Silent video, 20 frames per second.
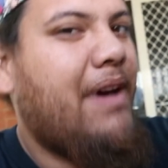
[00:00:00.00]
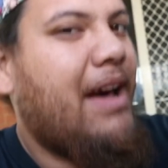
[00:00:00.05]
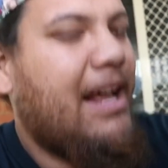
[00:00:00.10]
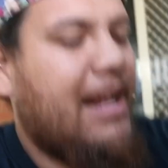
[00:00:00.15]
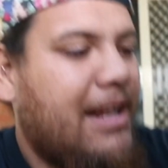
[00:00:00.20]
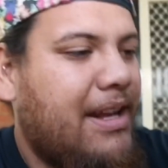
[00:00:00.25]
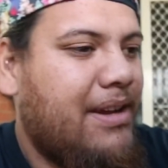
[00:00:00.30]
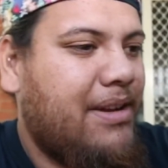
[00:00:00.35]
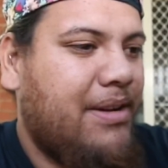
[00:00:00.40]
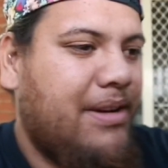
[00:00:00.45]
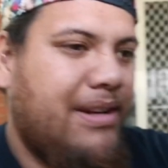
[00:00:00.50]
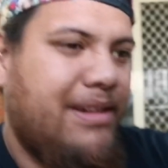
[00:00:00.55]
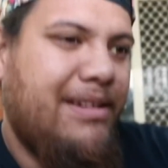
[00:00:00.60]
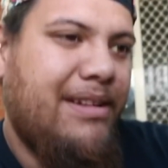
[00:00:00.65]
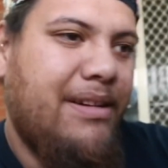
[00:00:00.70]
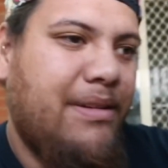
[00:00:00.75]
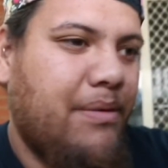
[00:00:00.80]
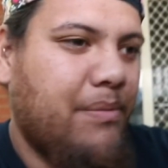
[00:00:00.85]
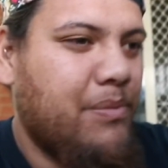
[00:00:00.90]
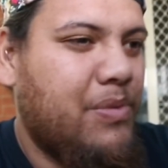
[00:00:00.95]
And
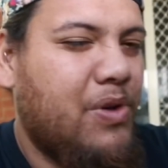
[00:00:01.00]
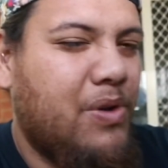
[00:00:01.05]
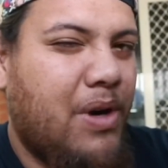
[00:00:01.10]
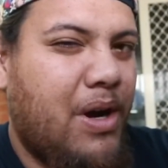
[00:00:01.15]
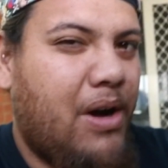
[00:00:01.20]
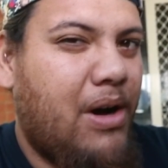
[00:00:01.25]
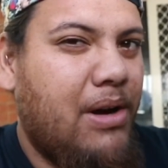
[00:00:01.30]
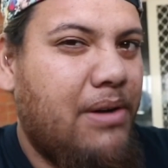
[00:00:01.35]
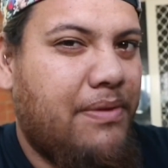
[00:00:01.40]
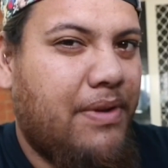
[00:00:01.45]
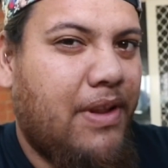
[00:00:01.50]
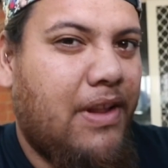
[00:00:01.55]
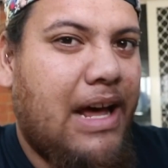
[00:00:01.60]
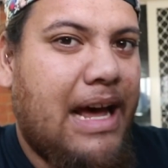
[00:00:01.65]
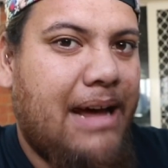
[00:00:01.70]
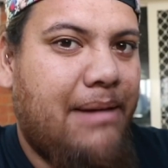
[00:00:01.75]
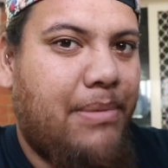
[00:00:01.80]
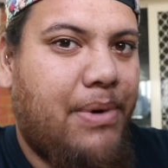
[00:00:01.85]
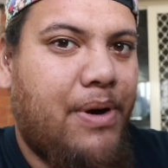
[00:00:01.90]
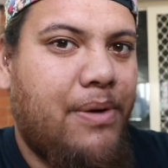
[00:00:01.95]
we'll go over
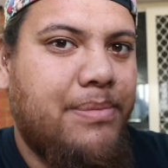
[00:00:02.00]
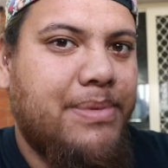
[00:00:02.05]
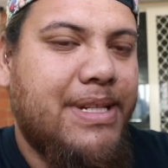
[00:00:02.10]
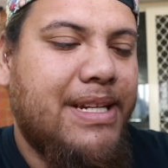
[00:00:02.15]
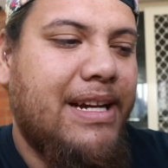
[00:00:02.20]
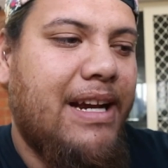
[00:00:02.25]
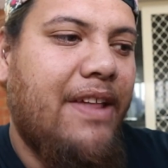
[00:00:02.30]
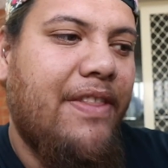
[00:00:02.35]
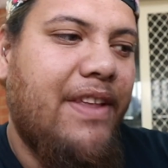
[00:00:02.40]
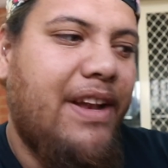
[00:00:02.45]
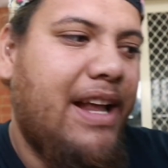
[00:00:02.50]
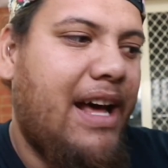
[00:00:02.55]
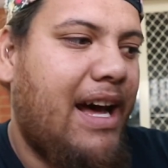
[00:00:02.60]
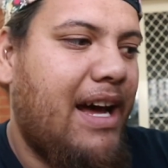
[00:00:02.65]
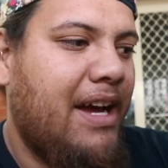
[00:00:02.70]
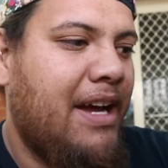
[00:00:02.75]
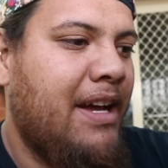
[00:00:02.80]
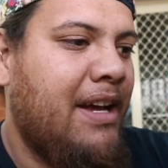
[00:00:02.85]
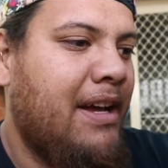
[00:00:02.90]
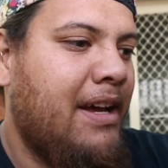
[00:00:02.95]
light bulbs another
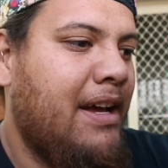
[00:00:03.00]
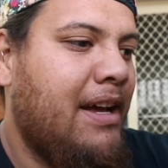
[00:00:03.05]
day.